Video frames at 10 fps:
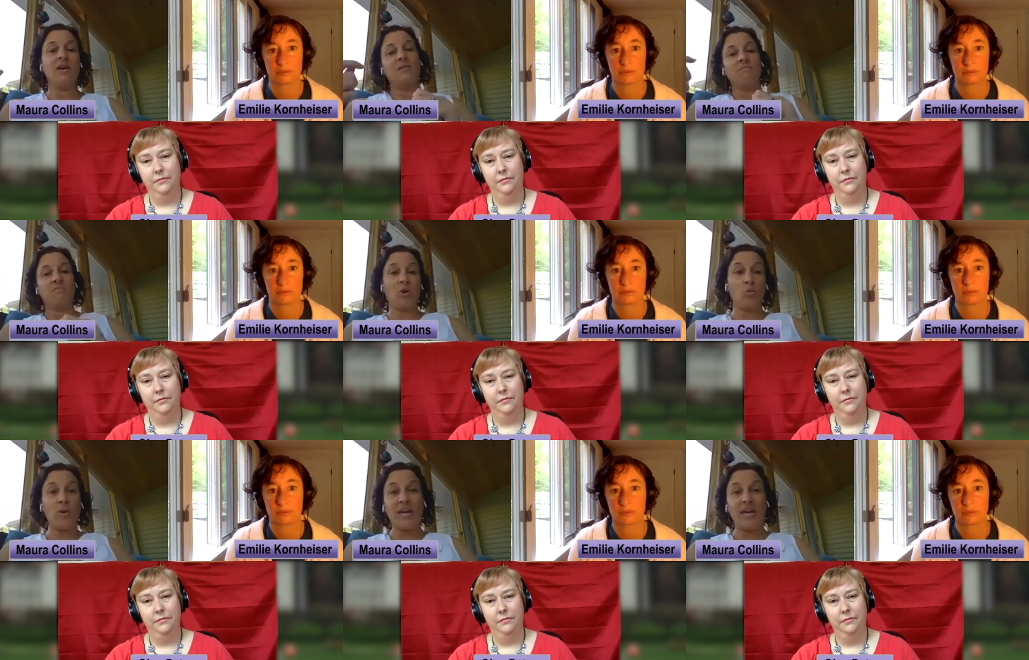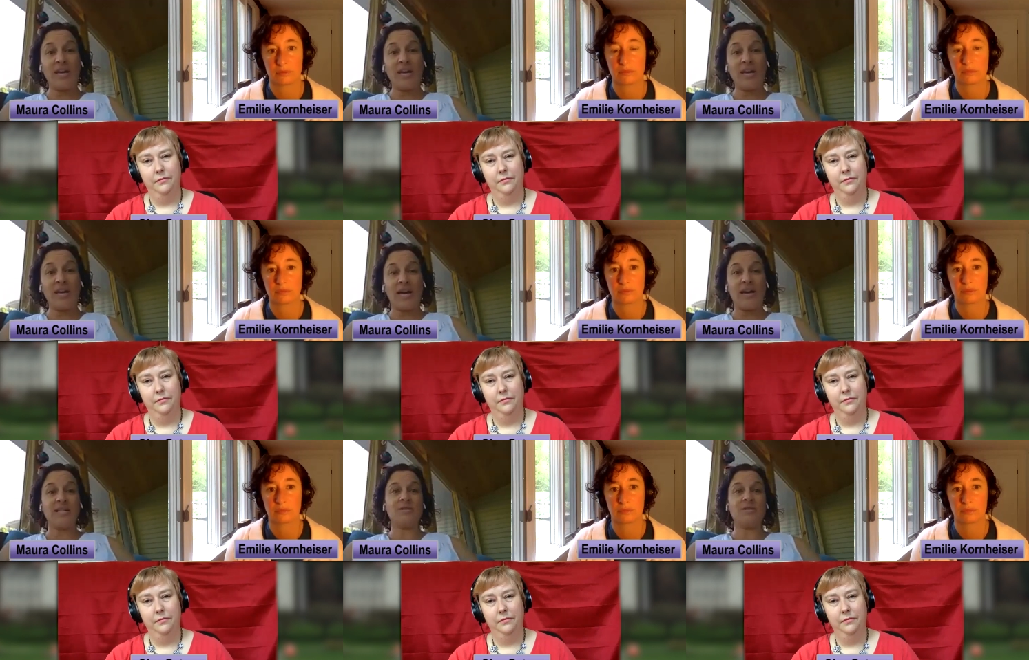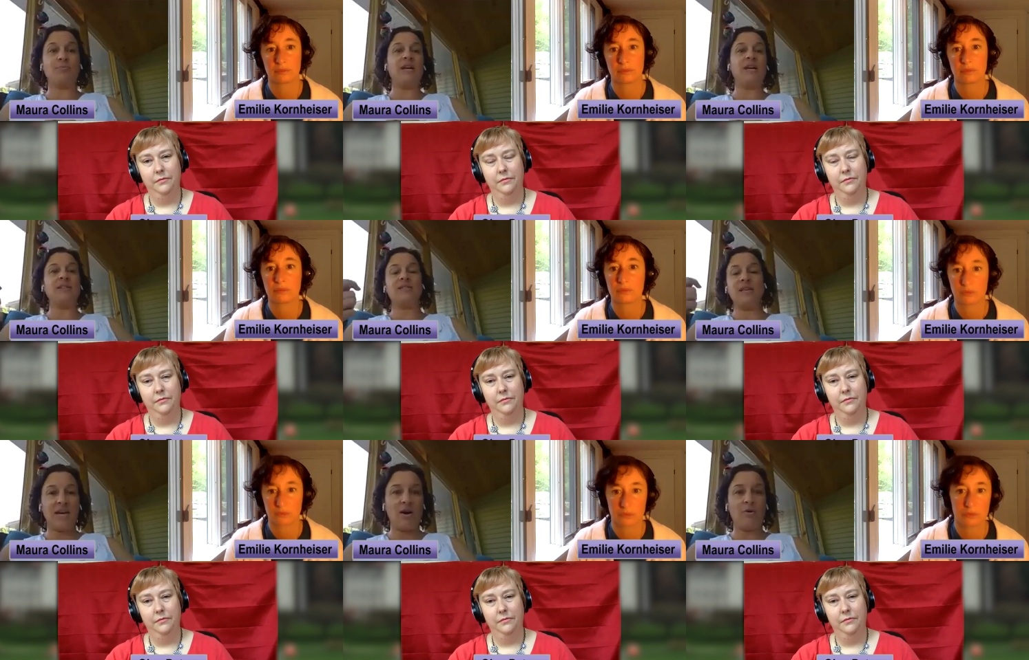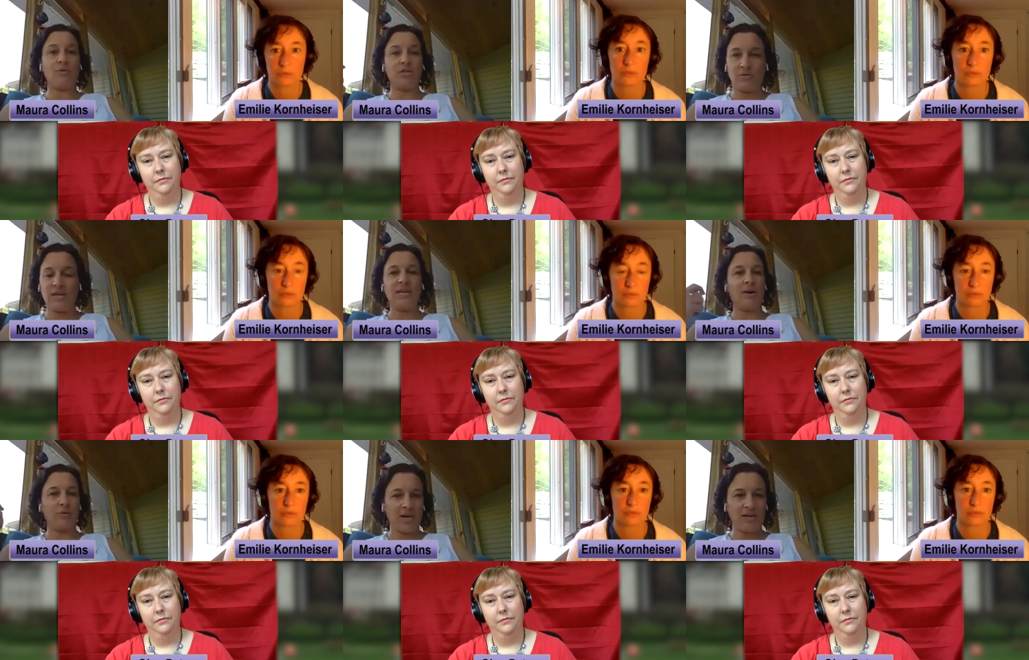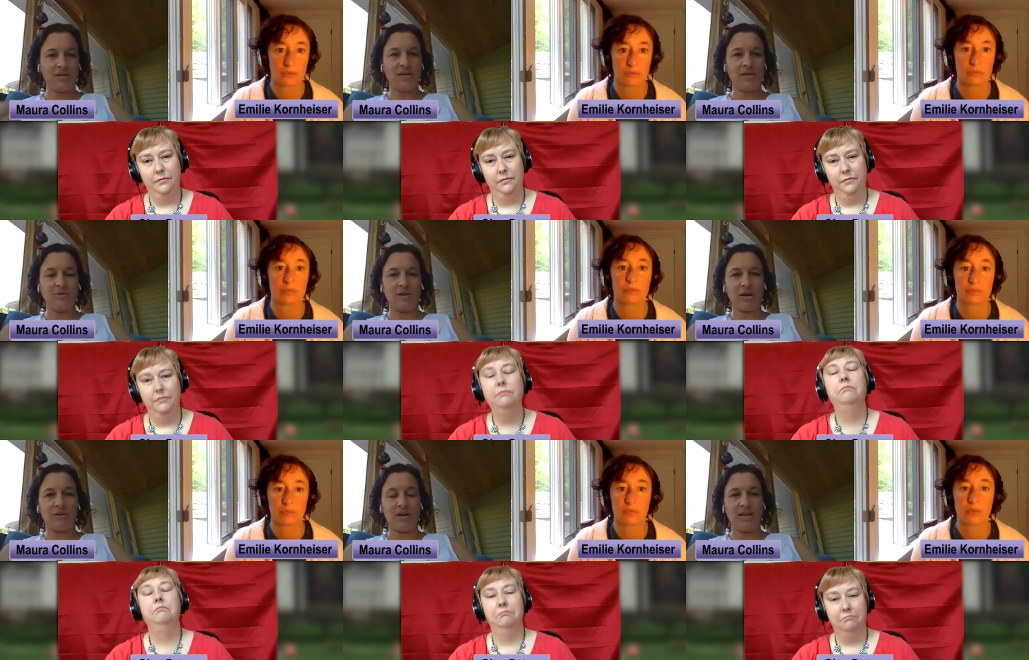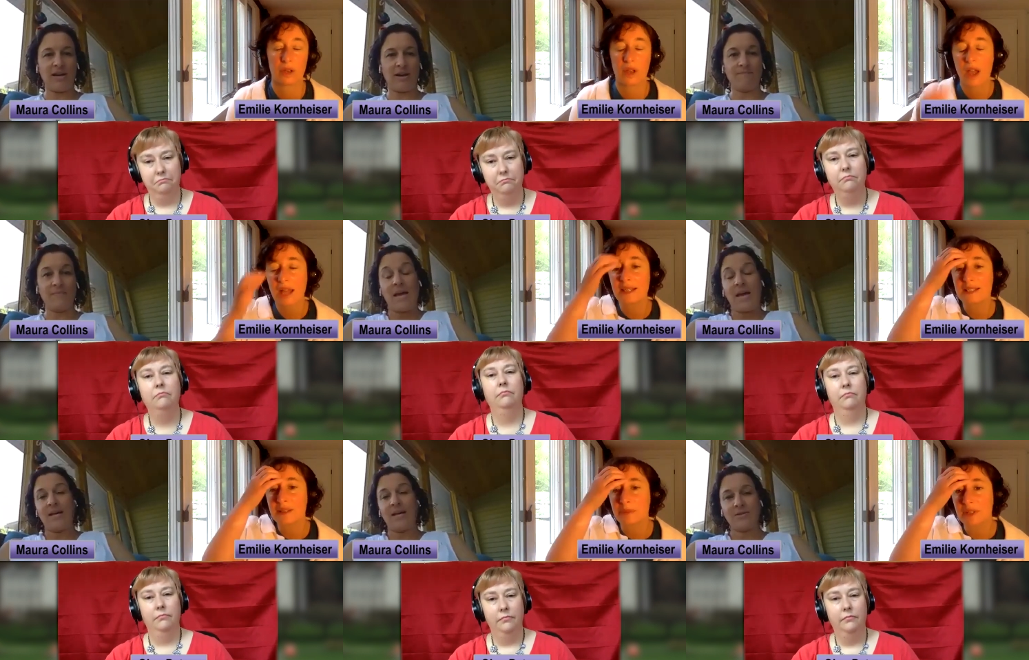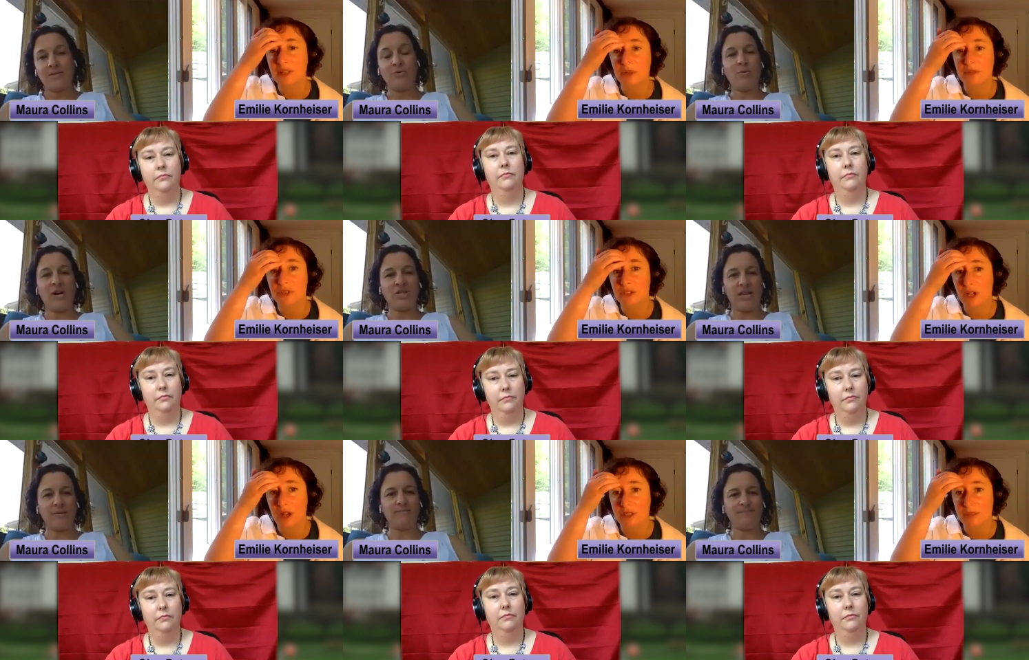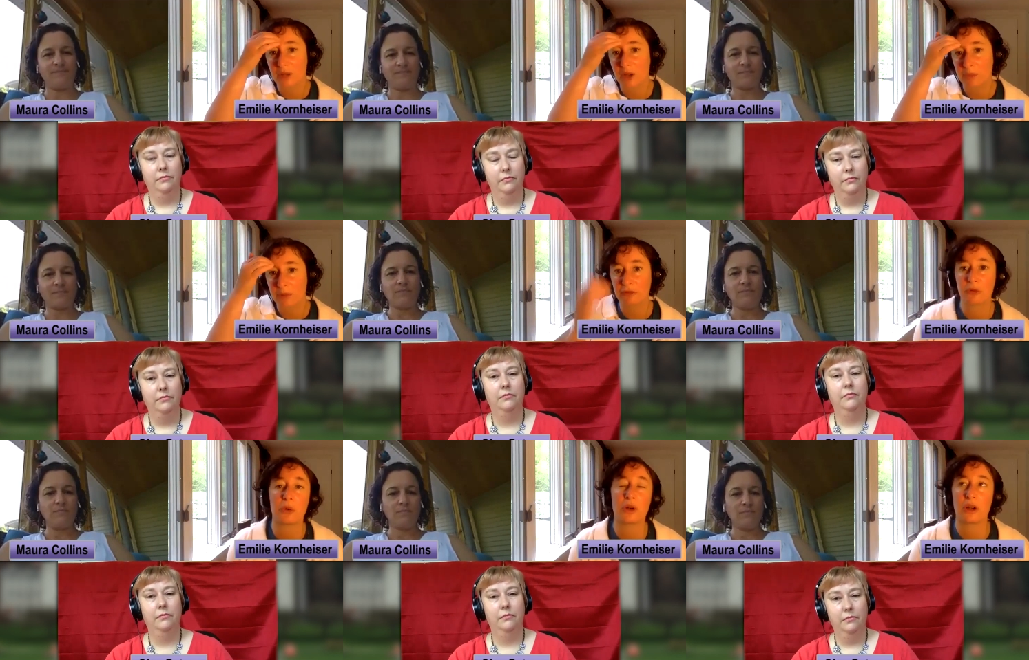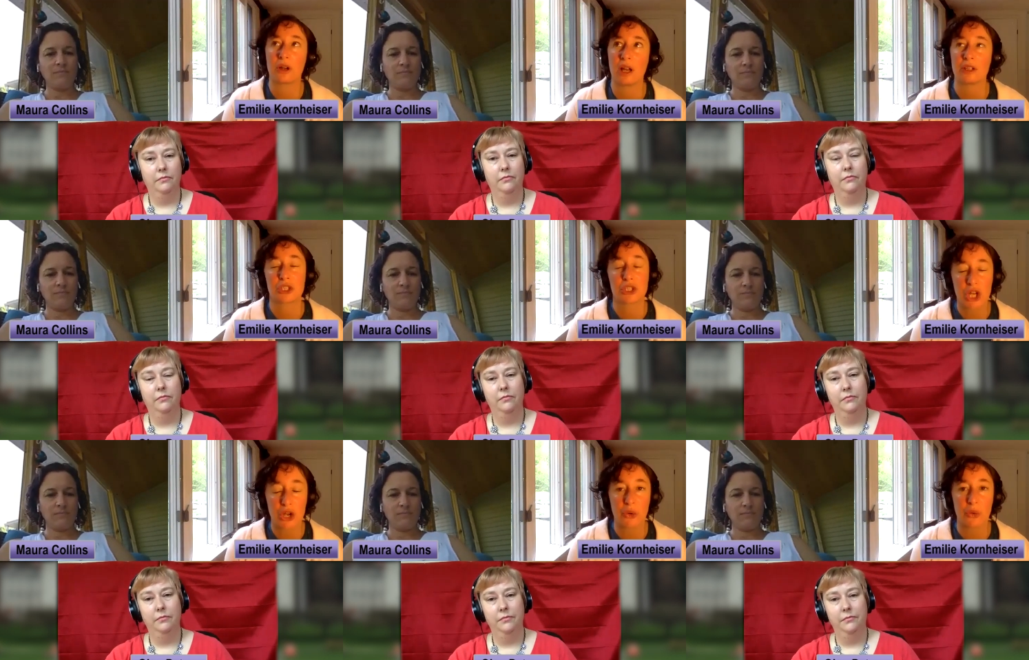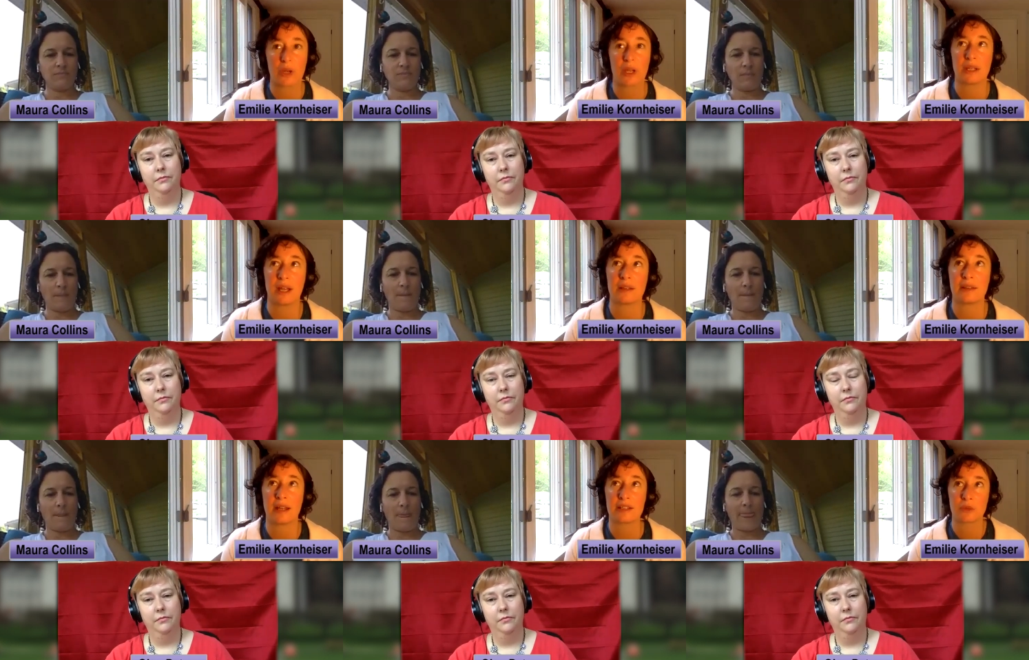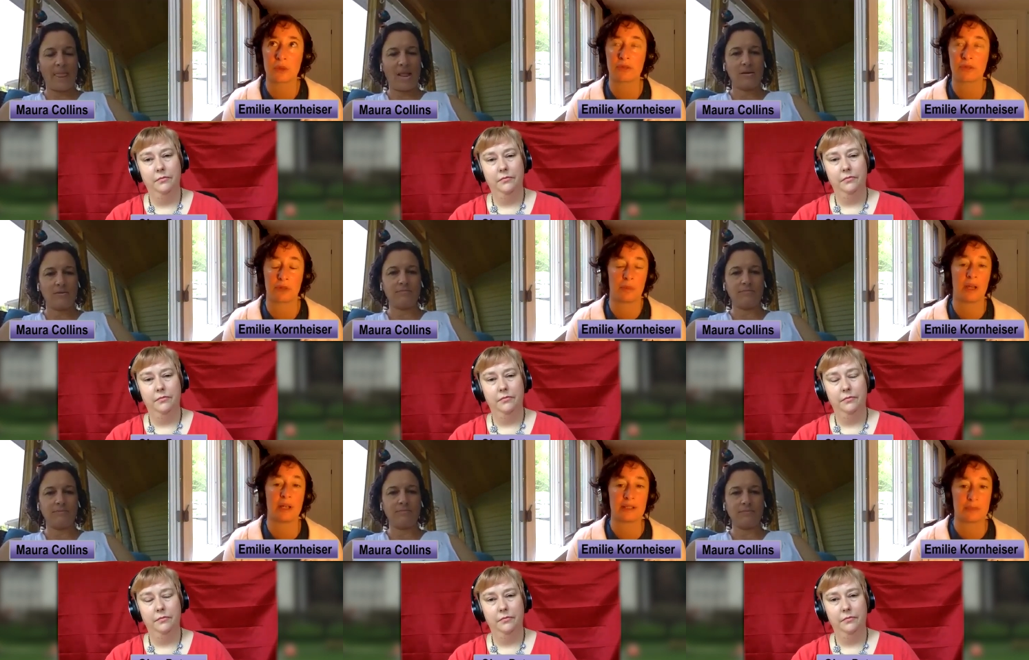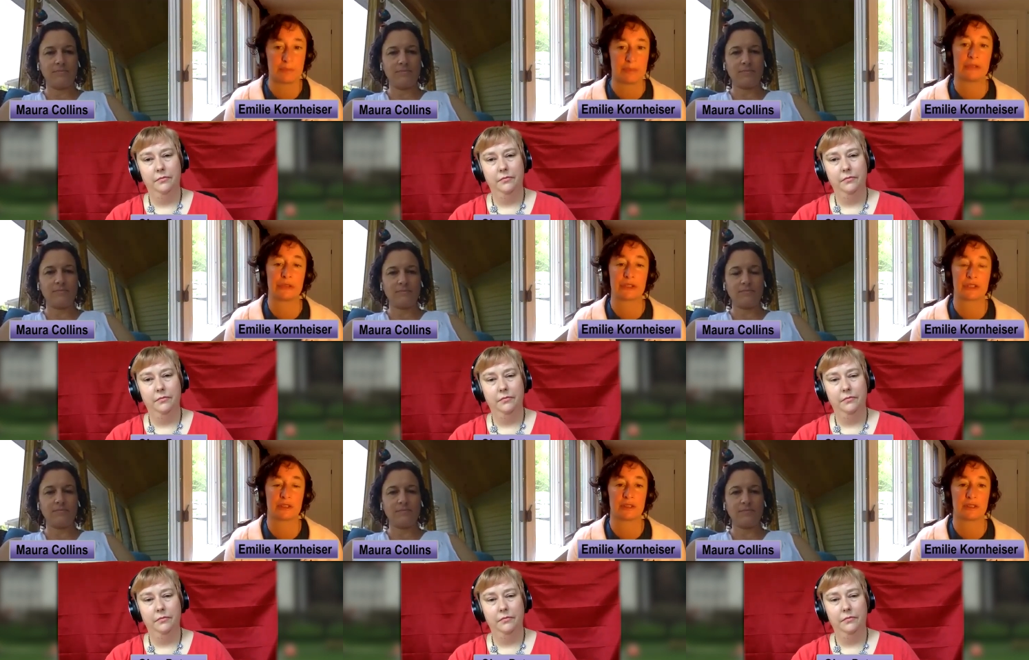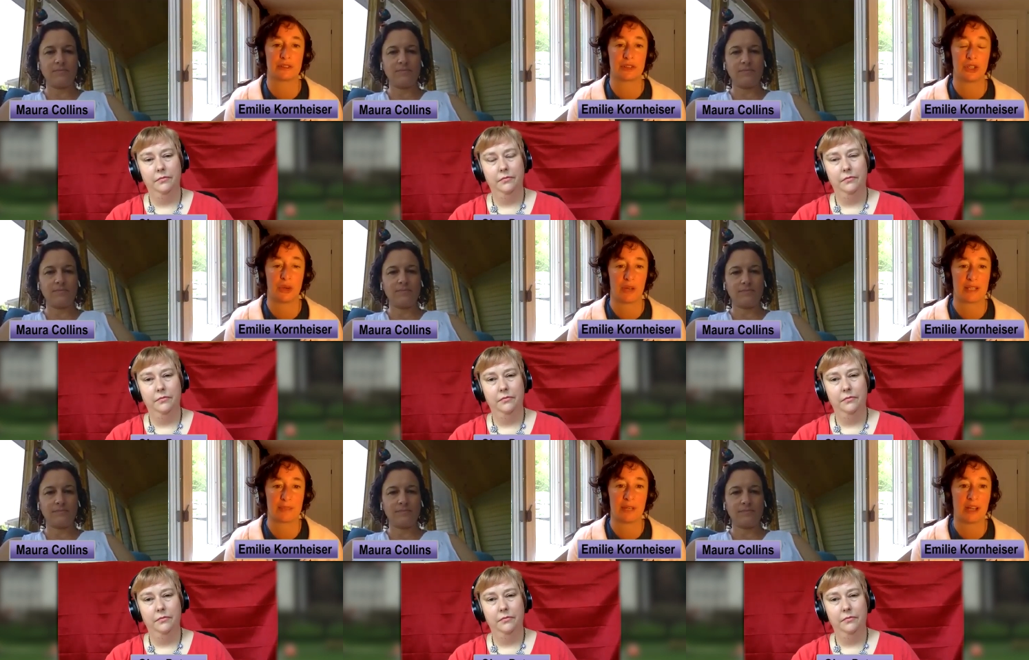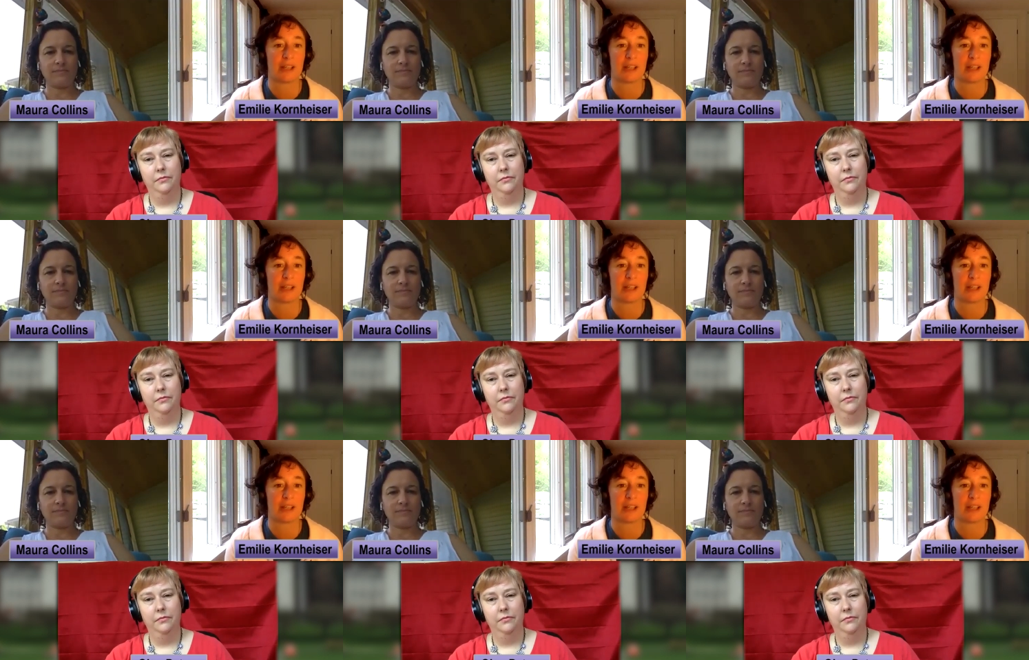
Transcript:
Speaker 1: their weekend place that they go to eat out and and do their recreating there. And that's something we'll that we've that.
Speaker 2: talked about before on the show, in that that sort of Vermont has built you know it's been a